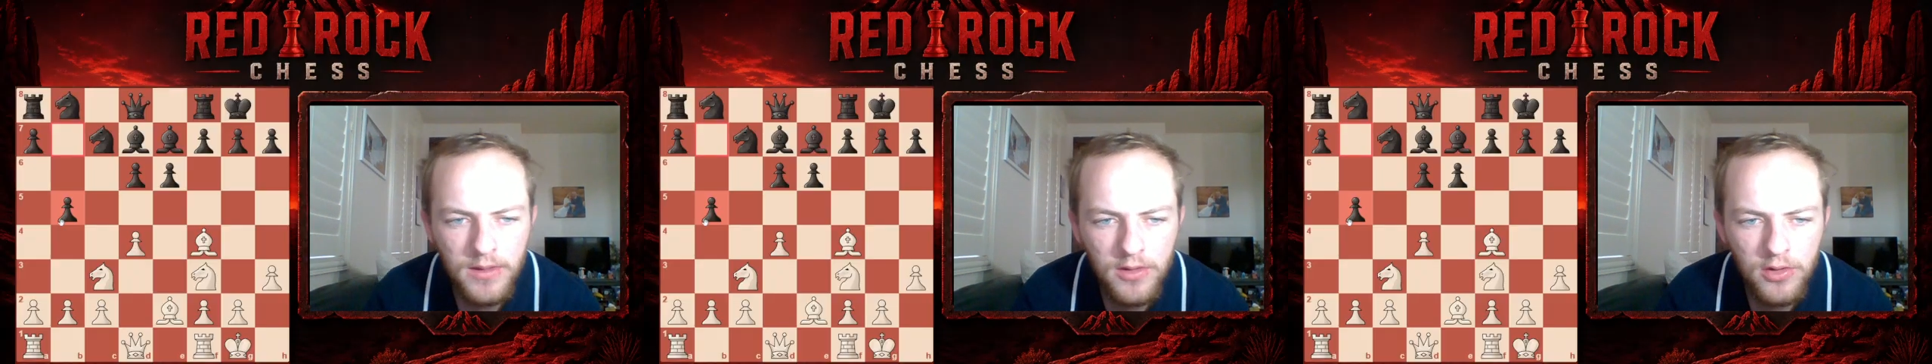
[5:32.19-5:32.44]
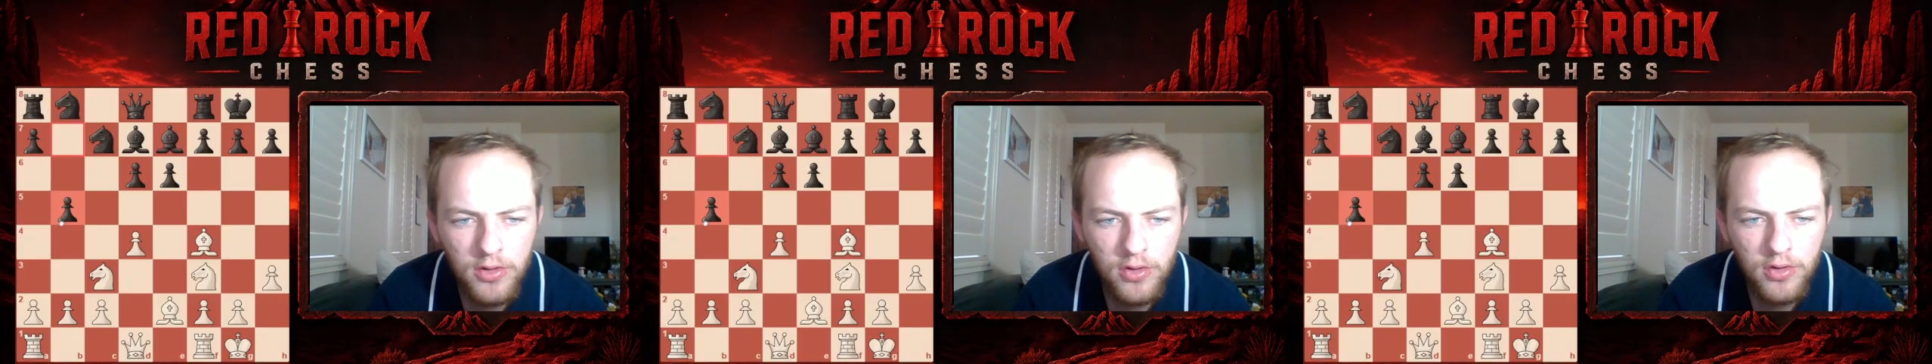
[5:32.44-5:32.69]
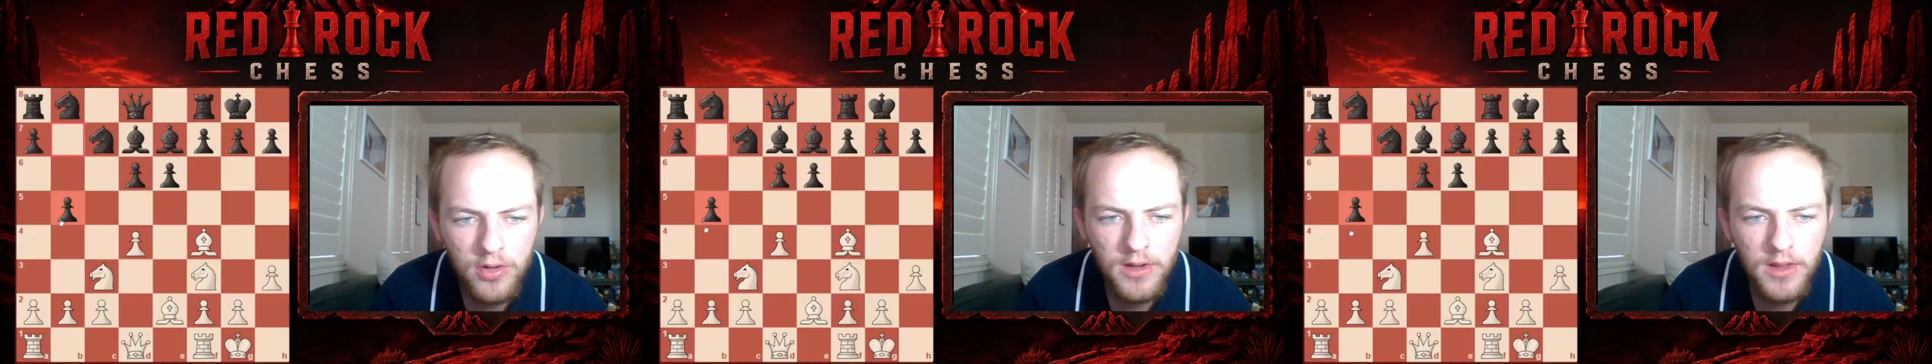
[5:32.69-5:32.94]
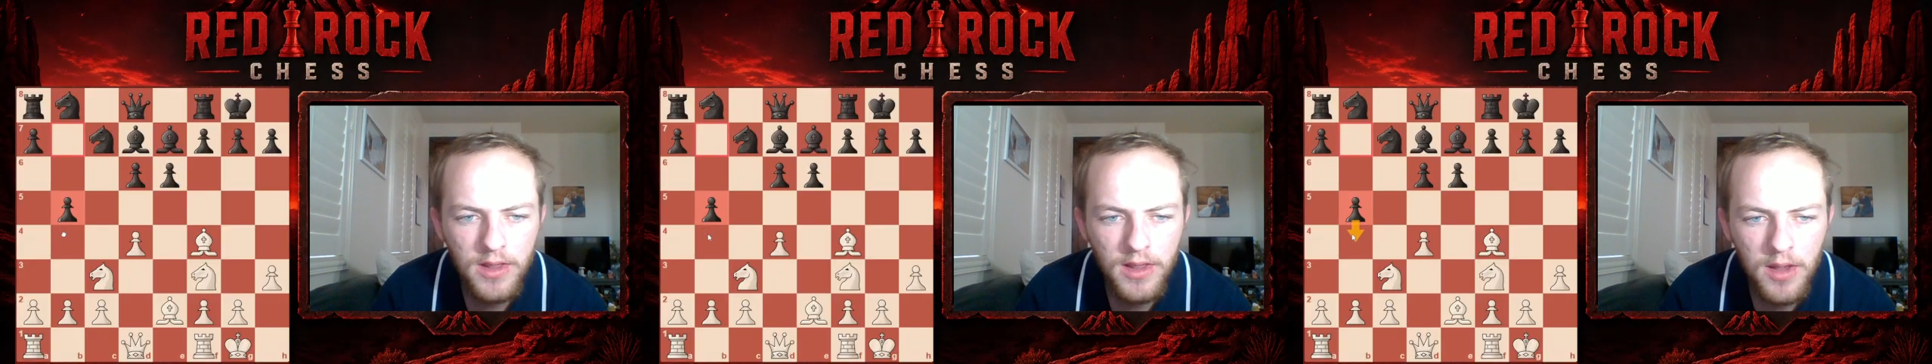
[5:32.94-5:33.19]
he's just trying to
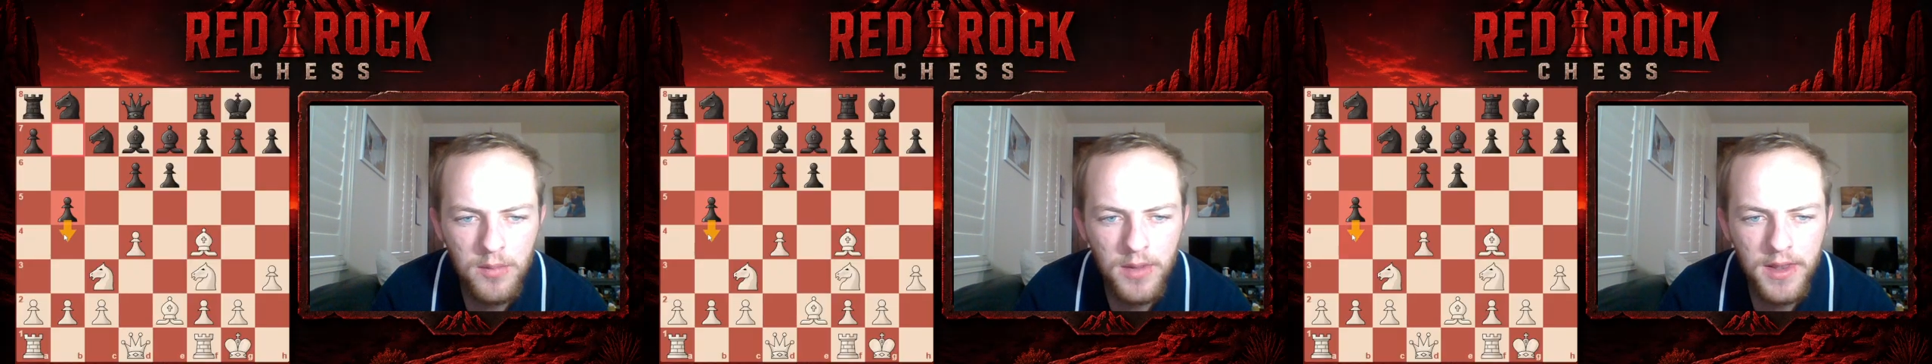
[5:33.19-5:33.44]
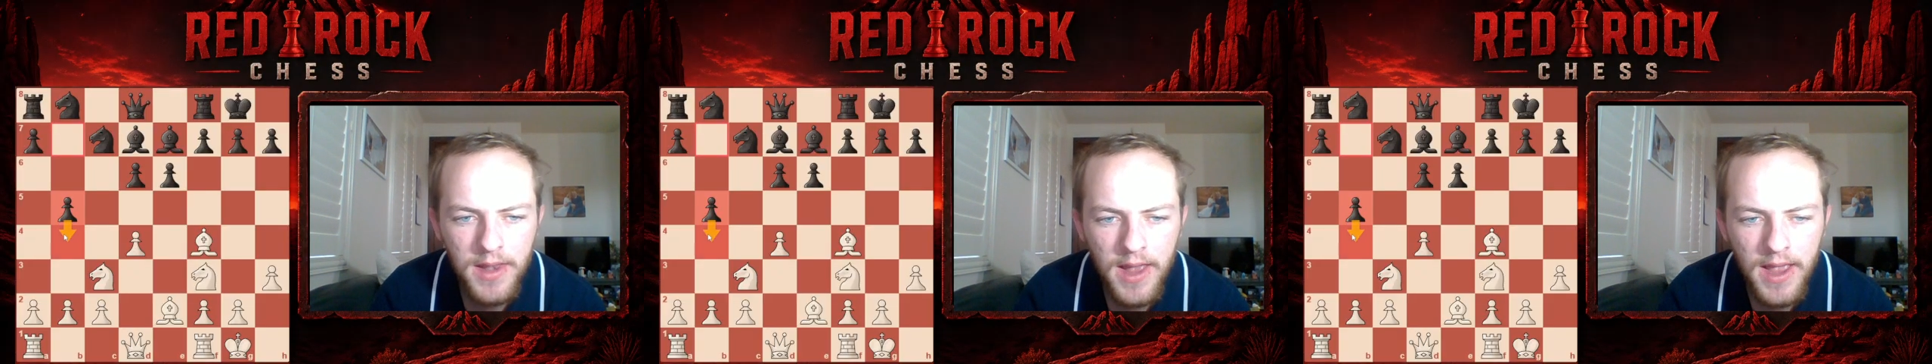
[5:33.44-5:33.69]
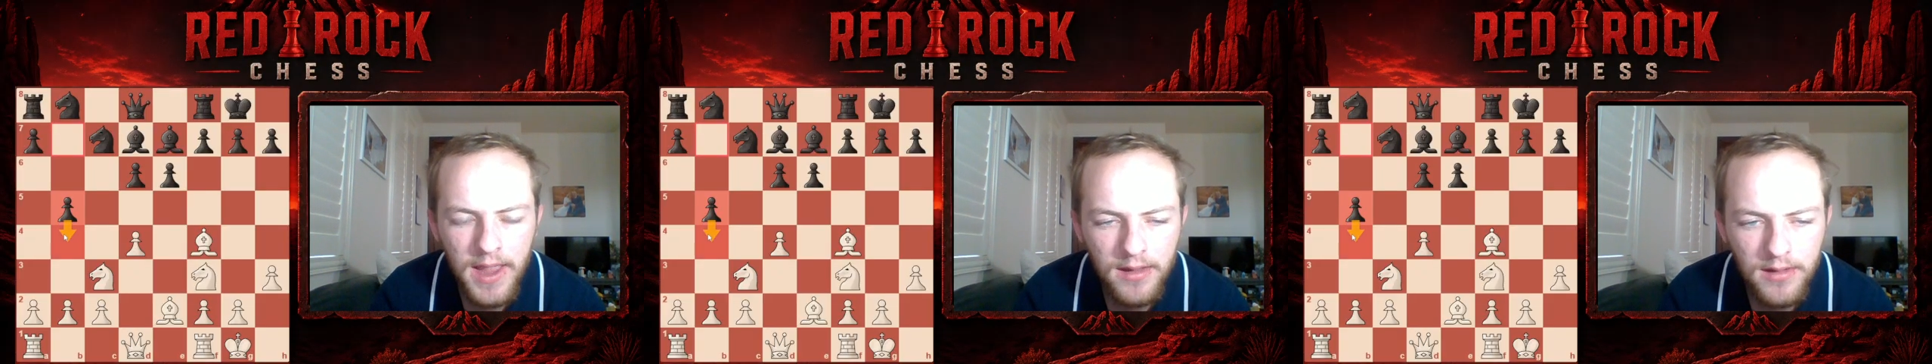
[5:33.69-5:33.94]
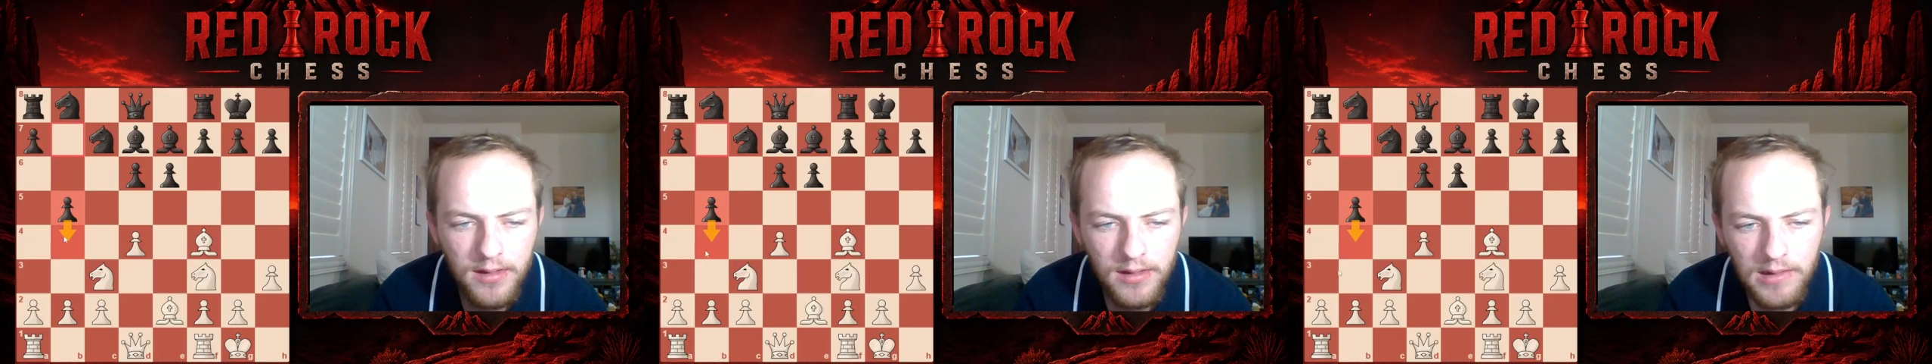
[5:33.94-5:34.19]
kick out my knight.